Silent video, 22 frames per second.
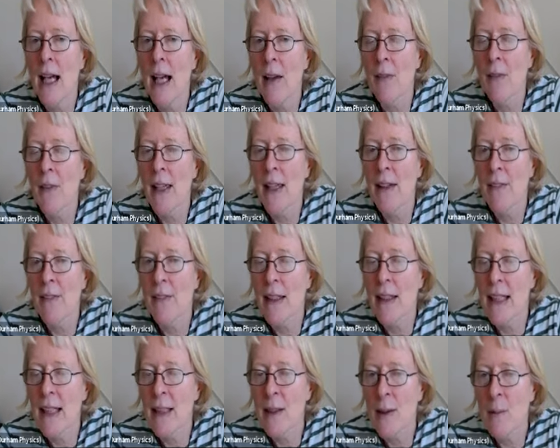And
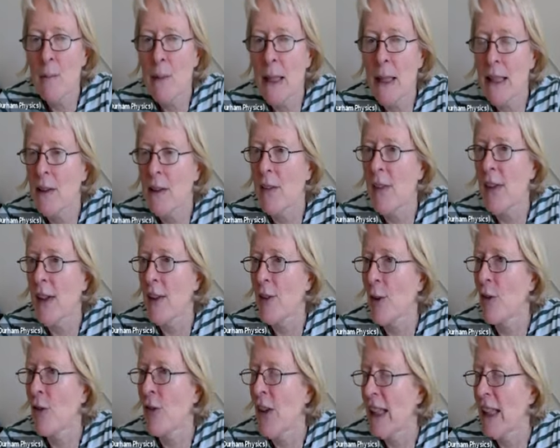then in the middle,
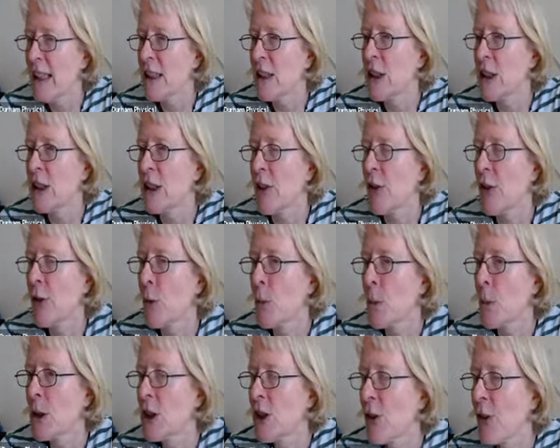there's a phase
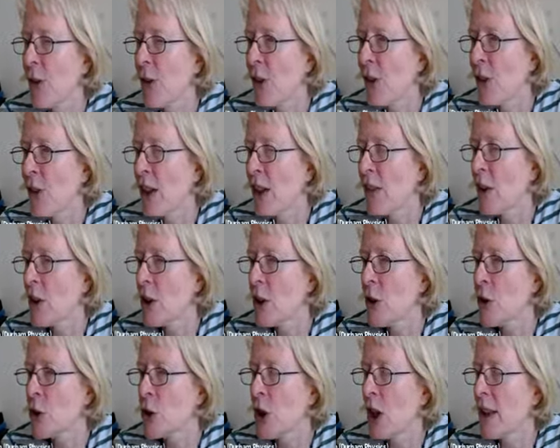shift, which is the thing
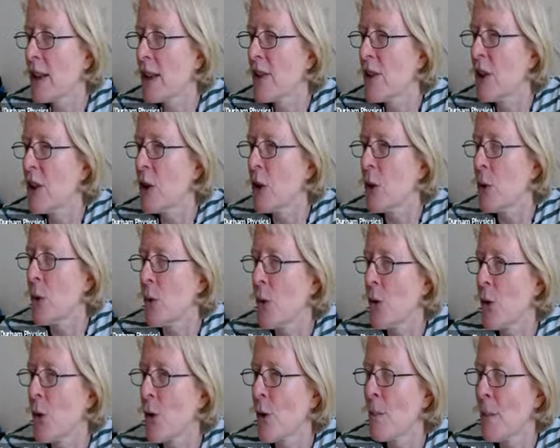that you're trying to
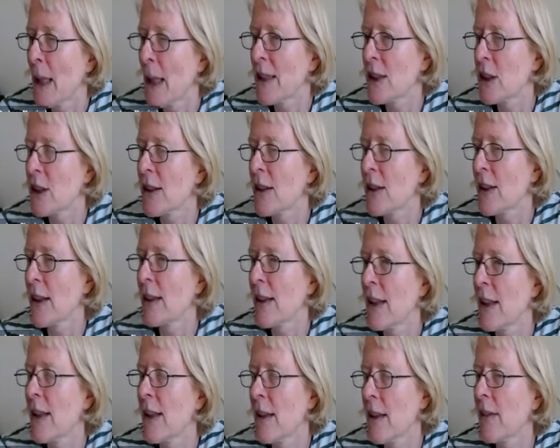use to measure the,
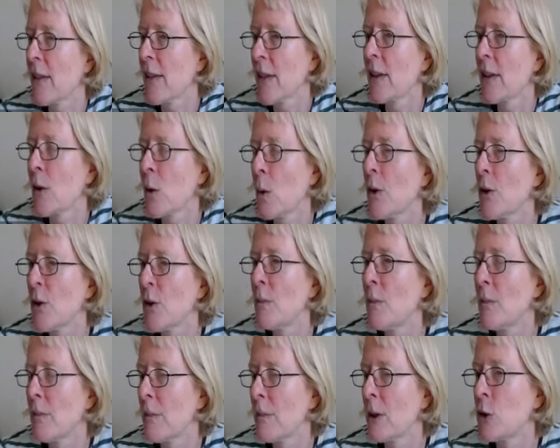the, the
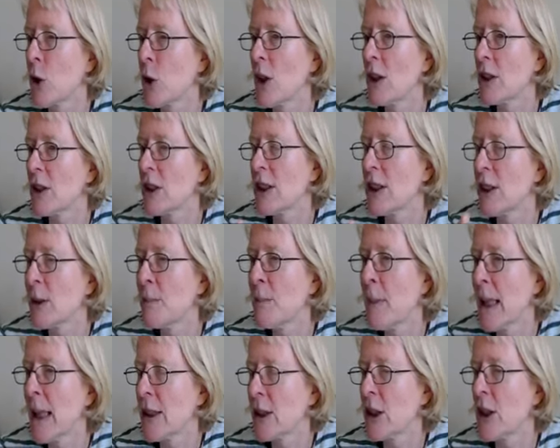quantum metrology to
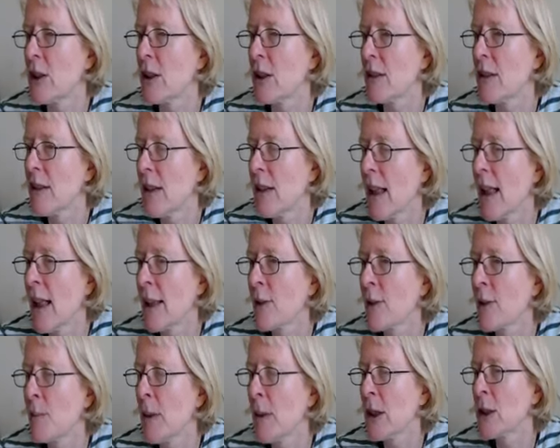measure
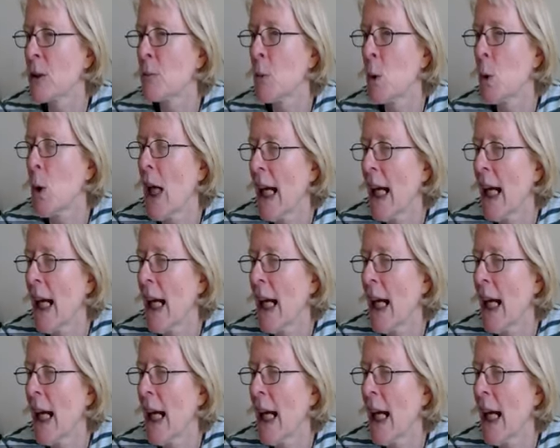and to measure more